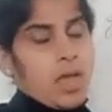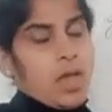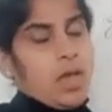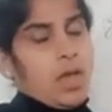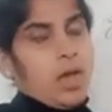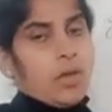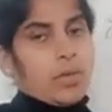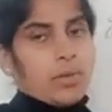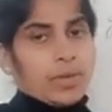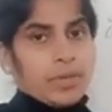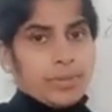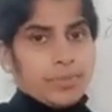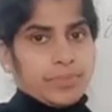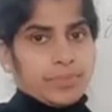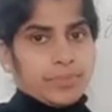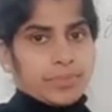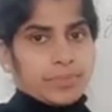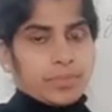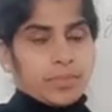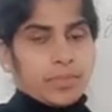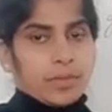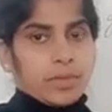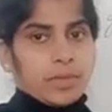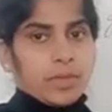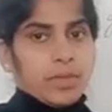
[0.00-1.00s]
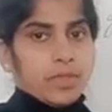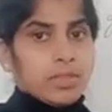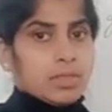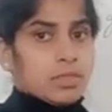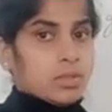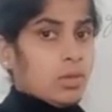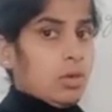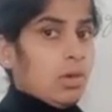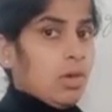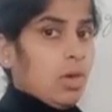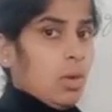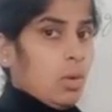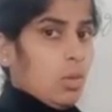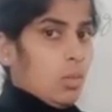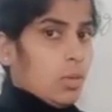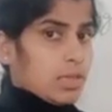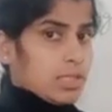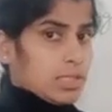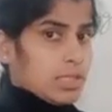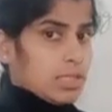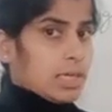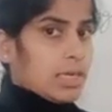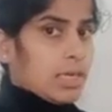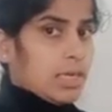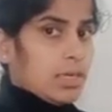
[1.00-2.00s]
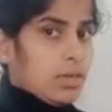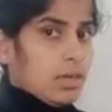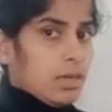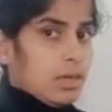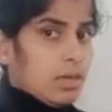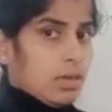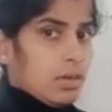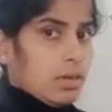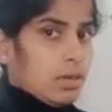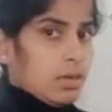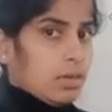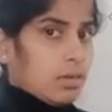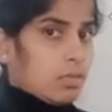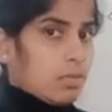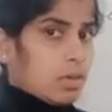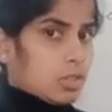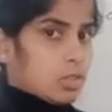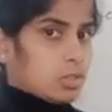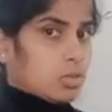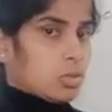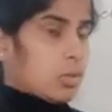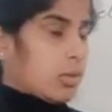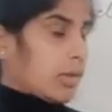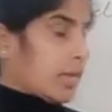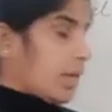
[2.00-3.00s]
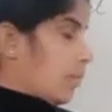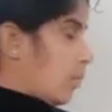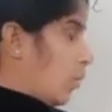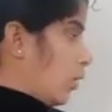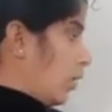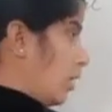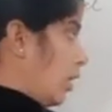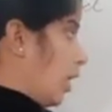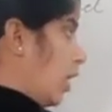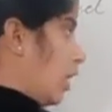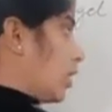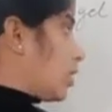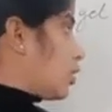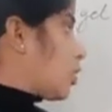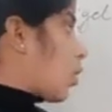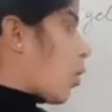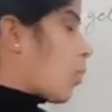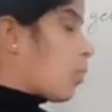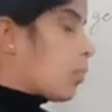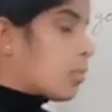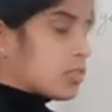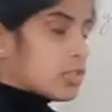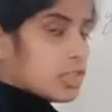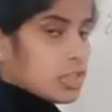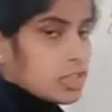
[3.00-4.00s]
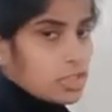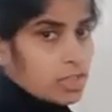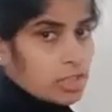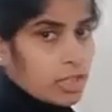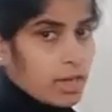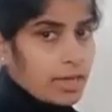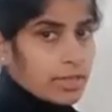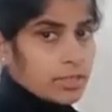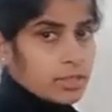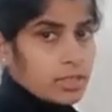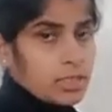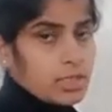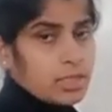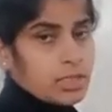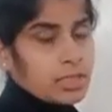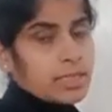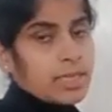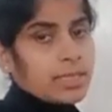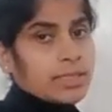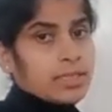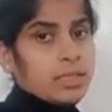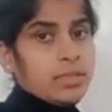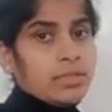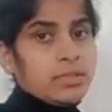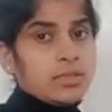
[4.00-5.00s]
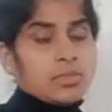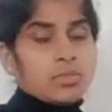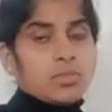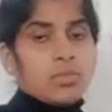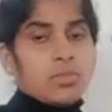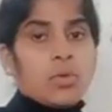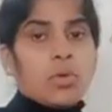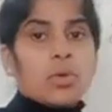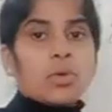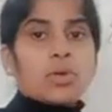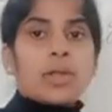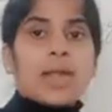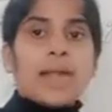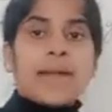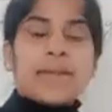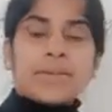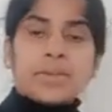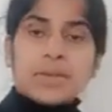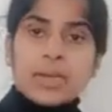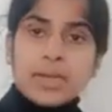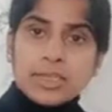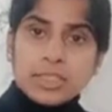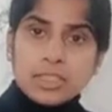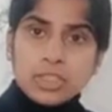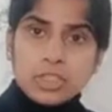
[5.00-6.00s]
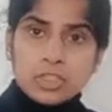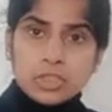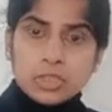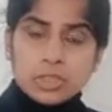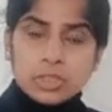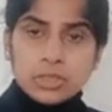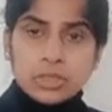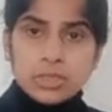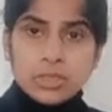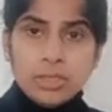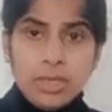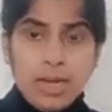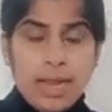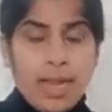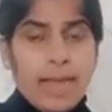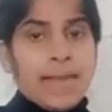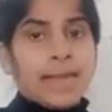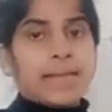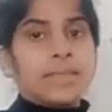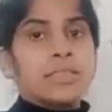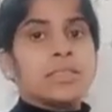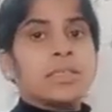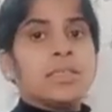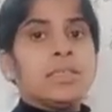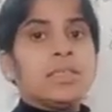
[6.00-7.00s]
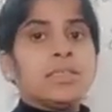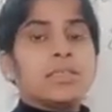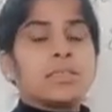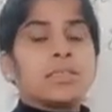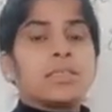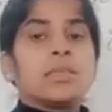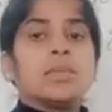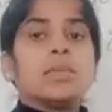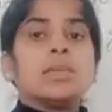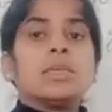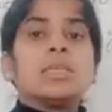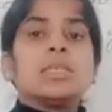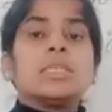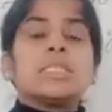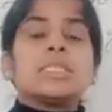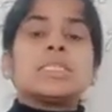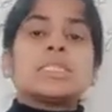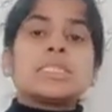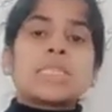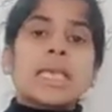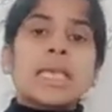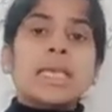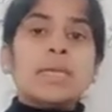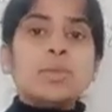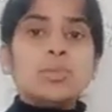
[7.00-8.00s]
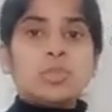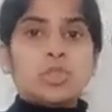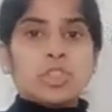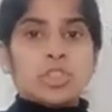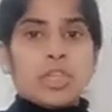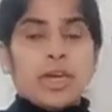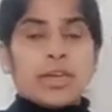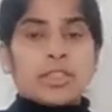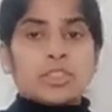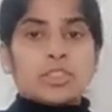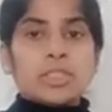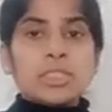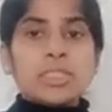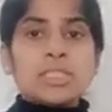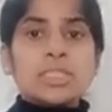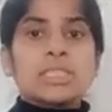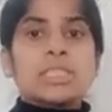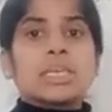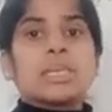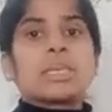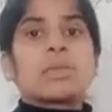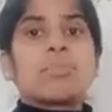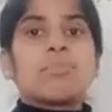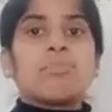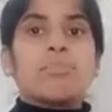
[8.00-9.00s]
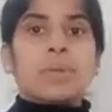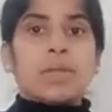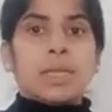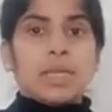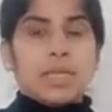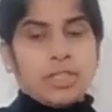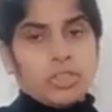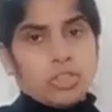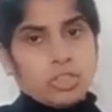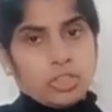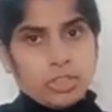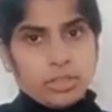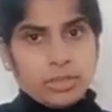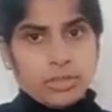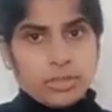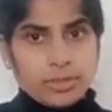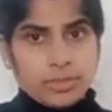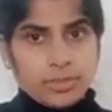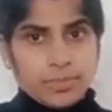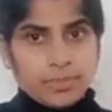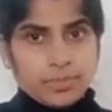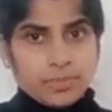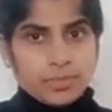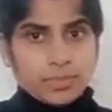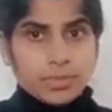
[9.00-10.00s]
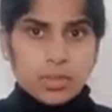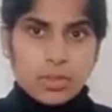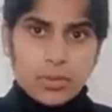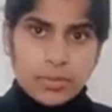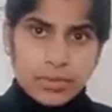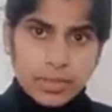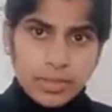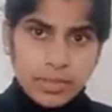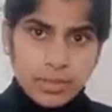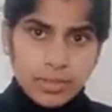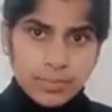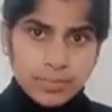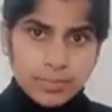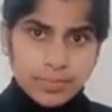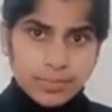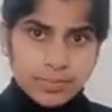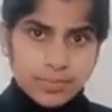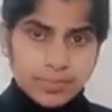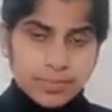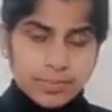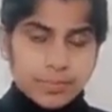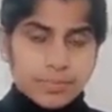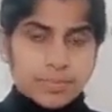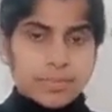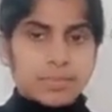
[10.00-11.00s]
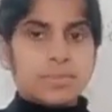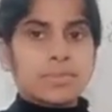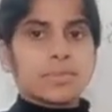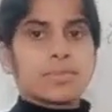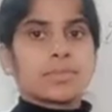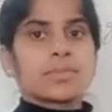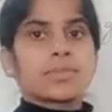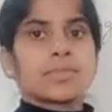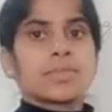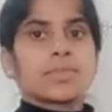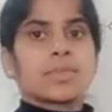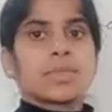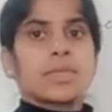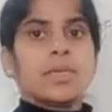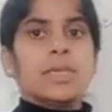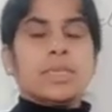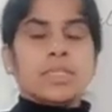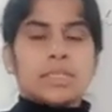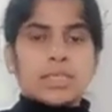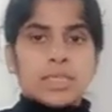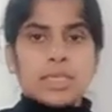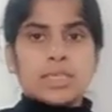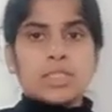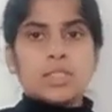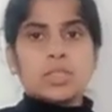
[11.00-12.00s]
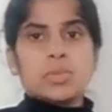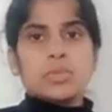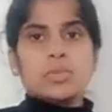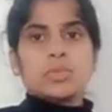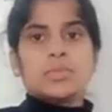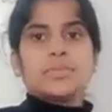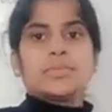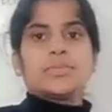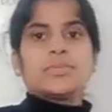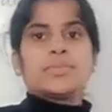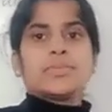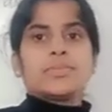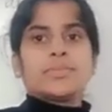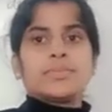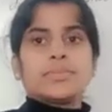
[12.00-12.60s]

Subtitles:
Okay, so once again want to know about the opposite charges, that is what attract each other, and the same charges repel each other. Okay, thank you.